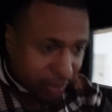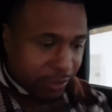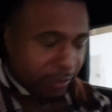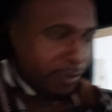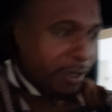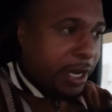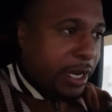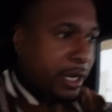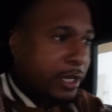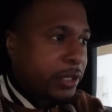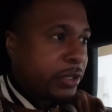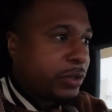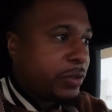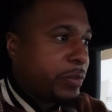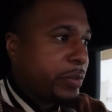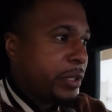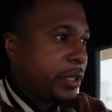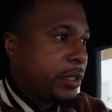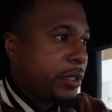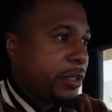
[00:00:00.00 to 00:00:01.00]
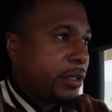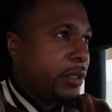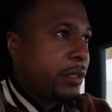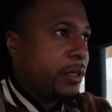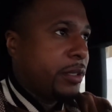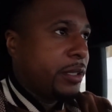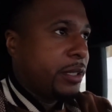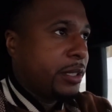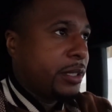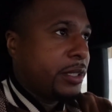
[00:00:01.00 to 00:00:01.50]
garage open?
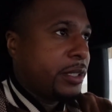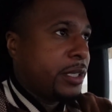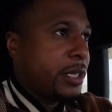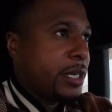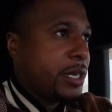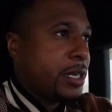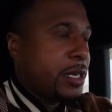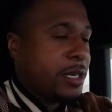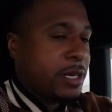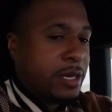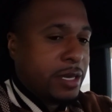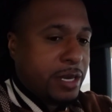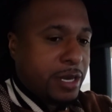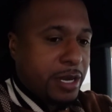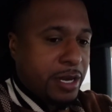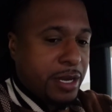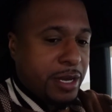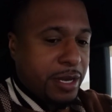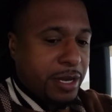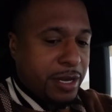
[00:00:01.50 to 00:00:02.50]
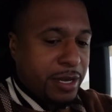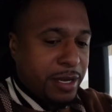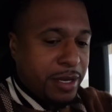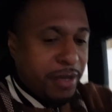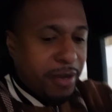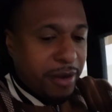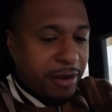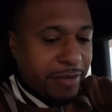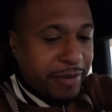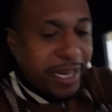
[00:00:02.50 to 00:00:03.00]
Let's see.
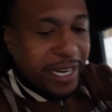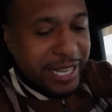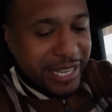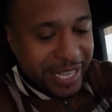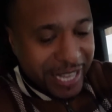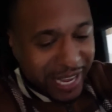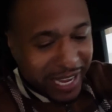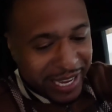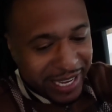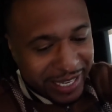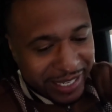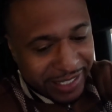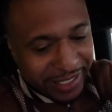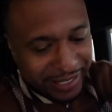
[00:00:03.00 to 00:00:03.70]
Y'all ready, gang?